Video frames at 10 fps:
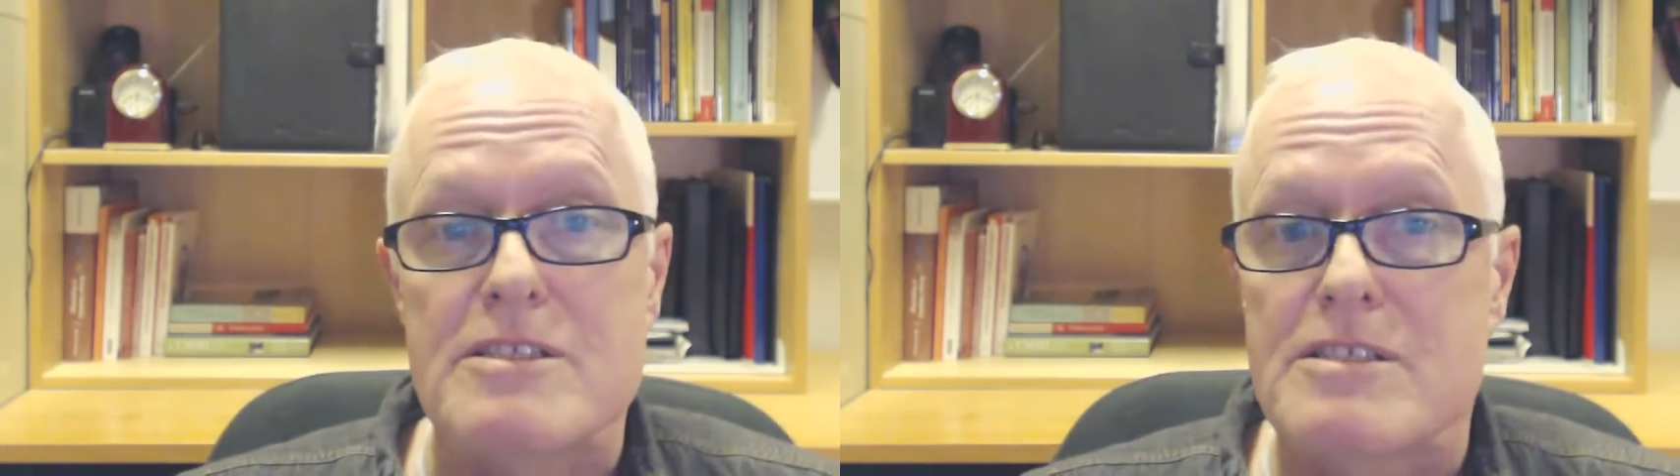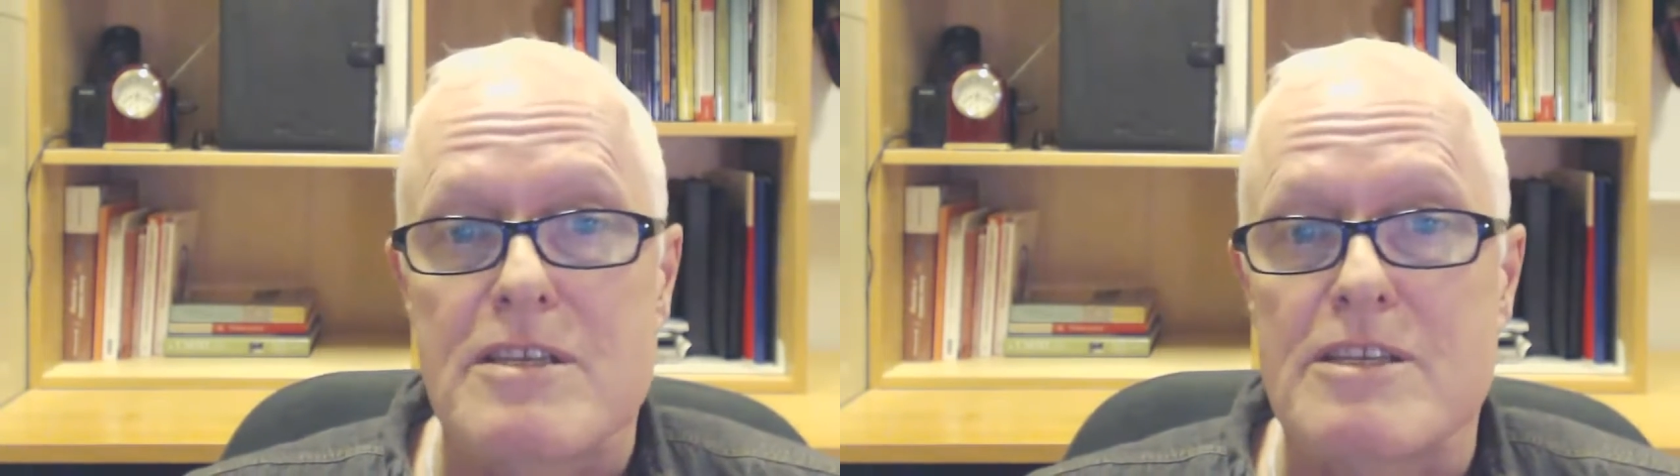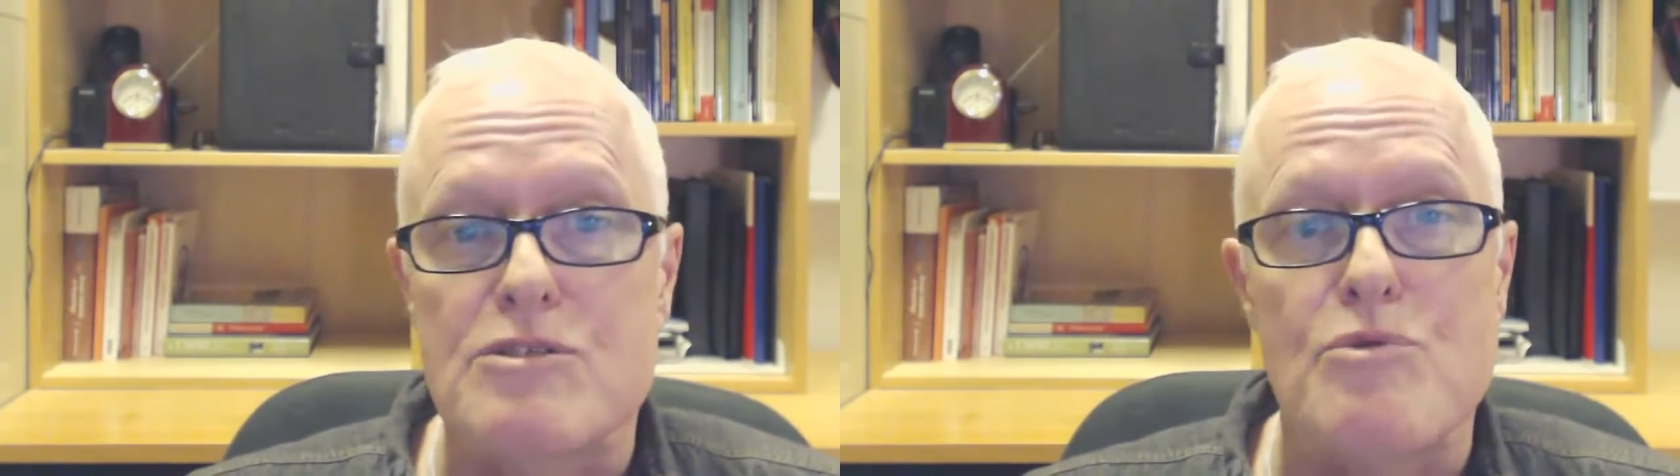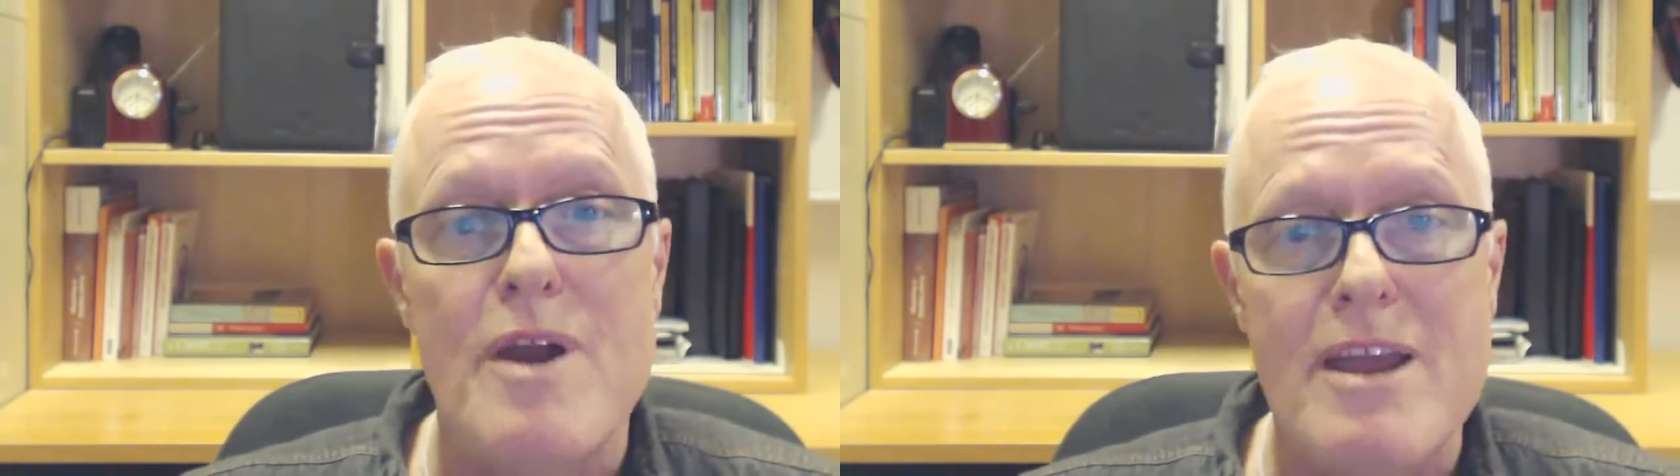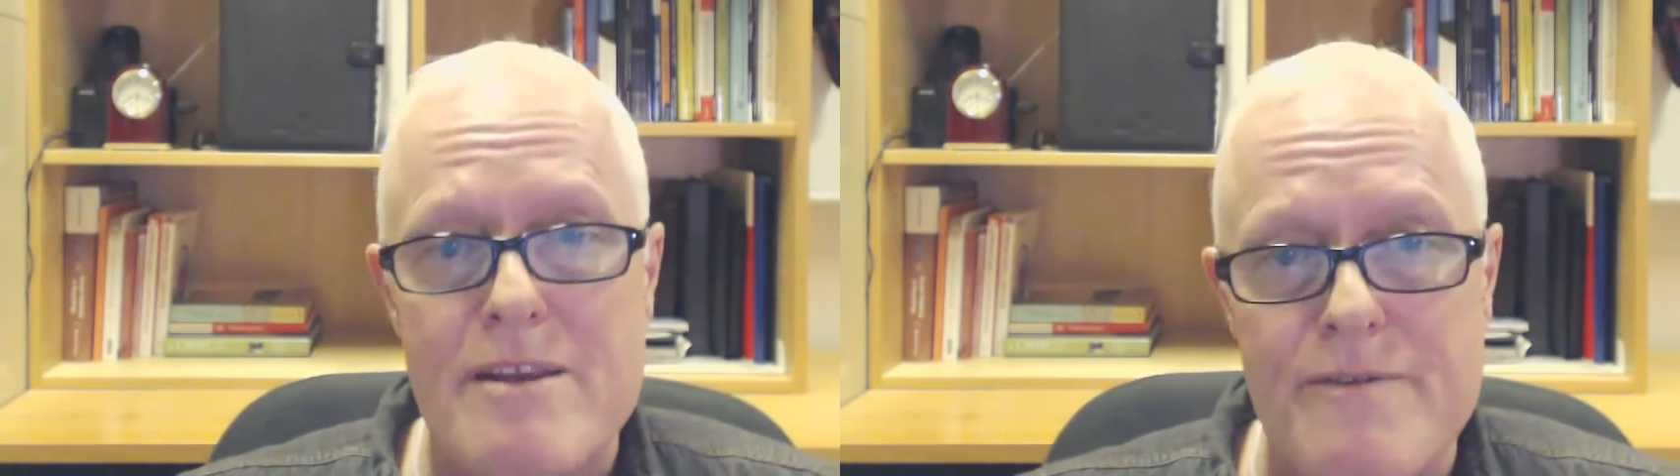It's
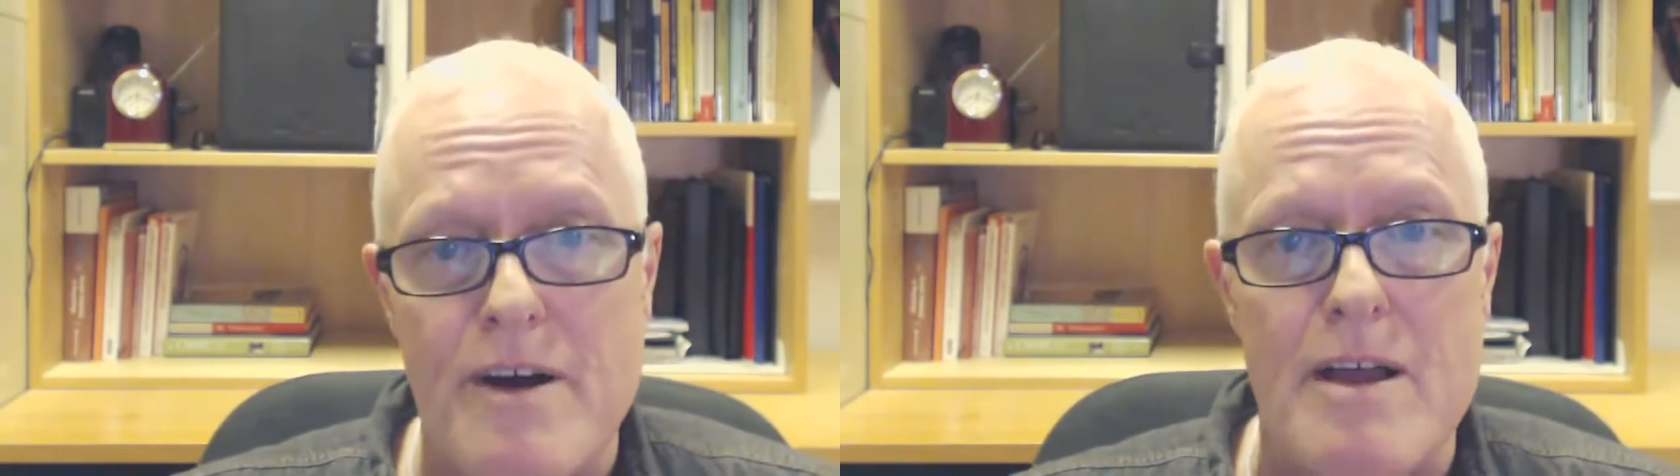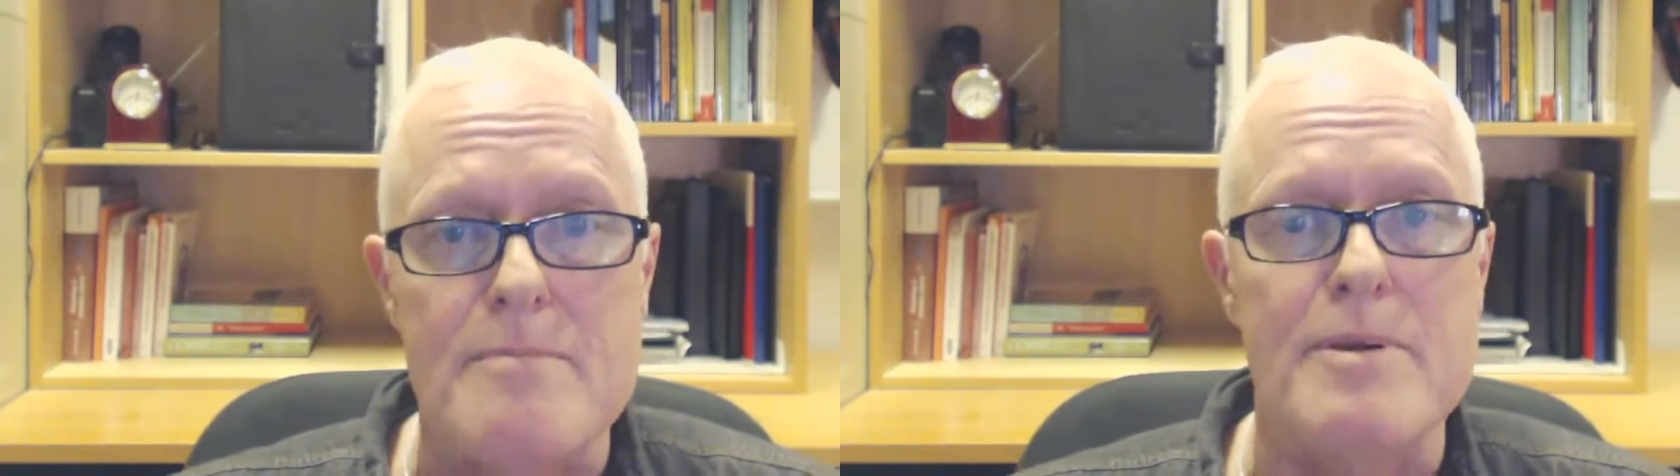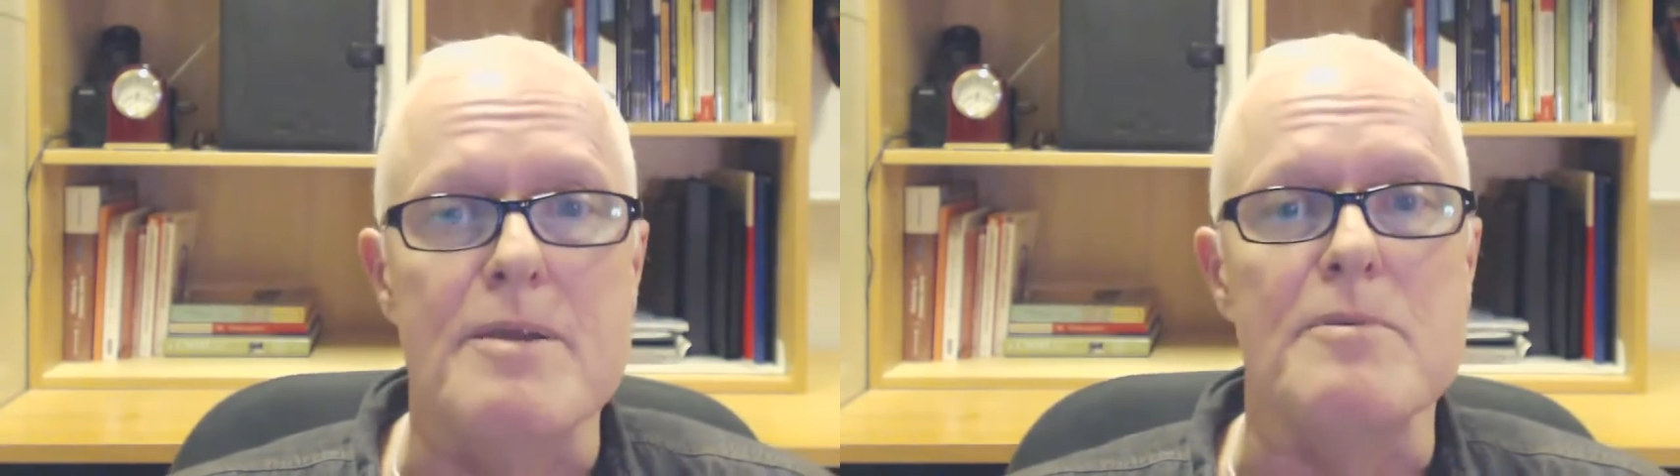rare to find